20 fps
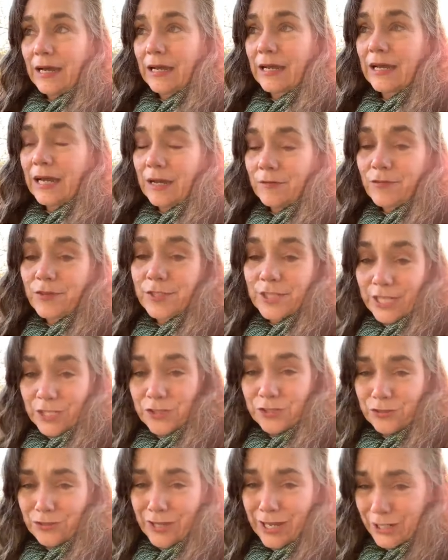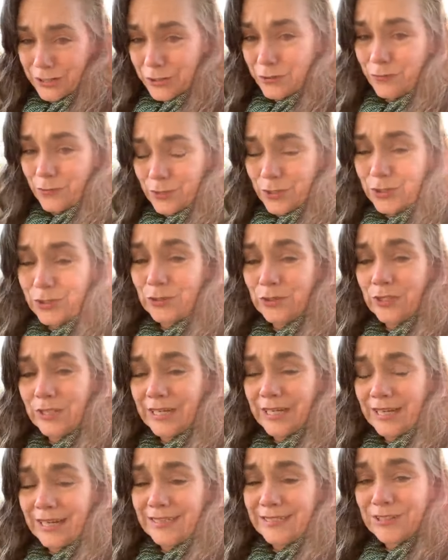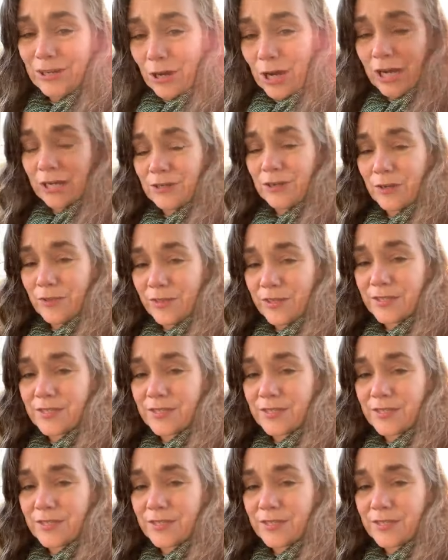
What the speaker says: confrontational, controversial talk